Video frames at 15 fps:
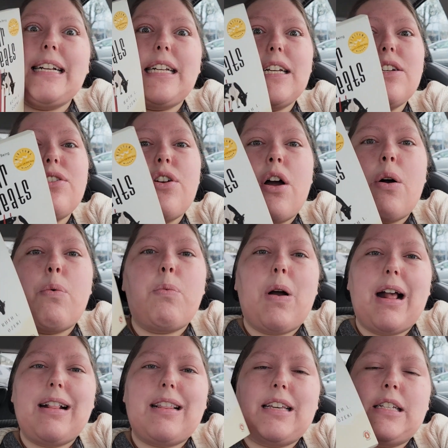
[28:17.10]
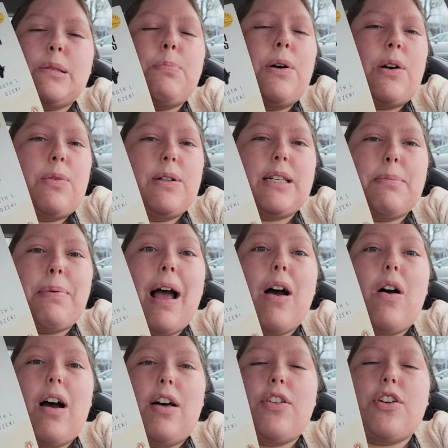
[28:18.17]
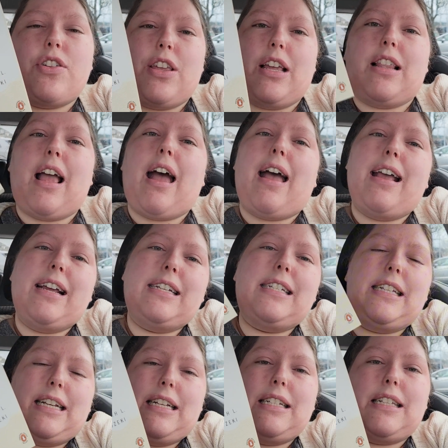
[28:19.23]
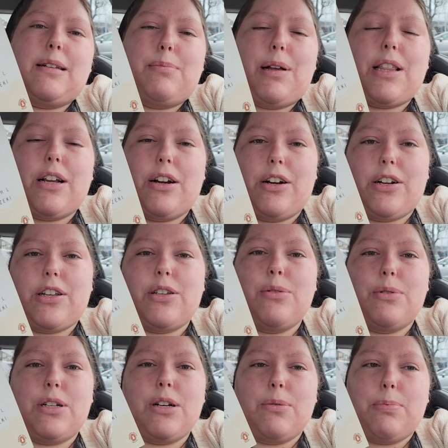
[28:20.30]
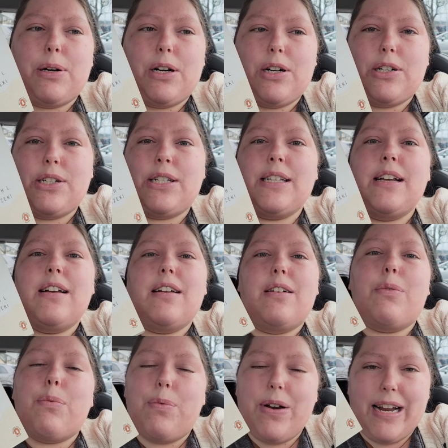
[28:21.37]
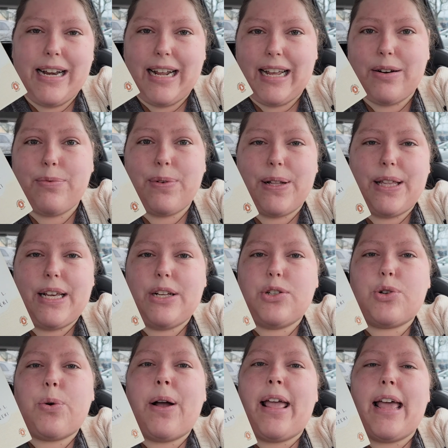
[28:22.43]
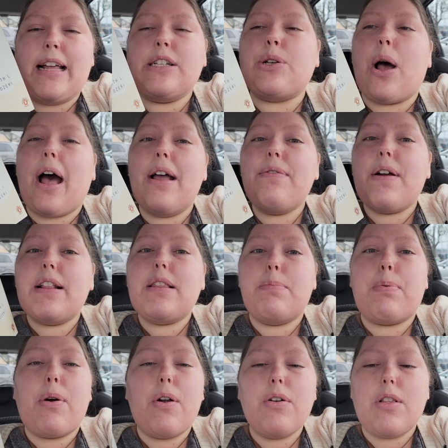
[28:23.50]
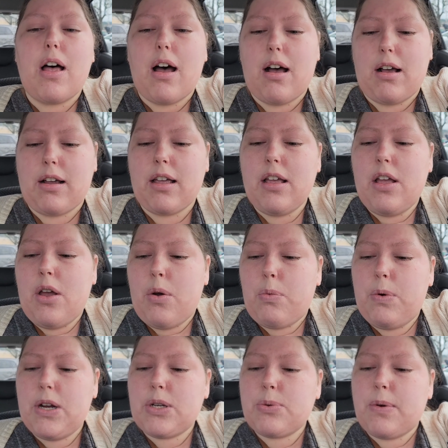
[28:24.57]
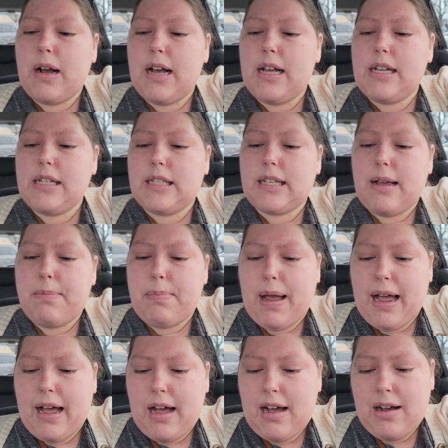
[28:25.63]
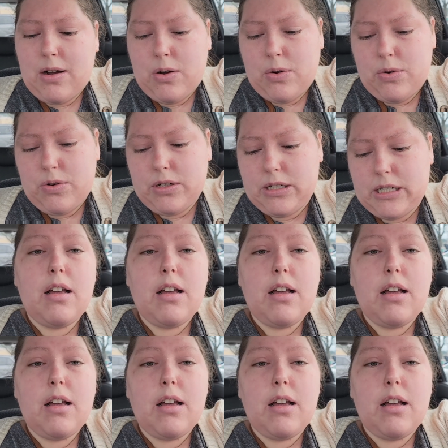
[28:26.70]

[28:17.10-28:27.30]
didn't know what this book was about other than that I had seen some other YouTubers read it and really enjoy it. So I read the prologue, which was about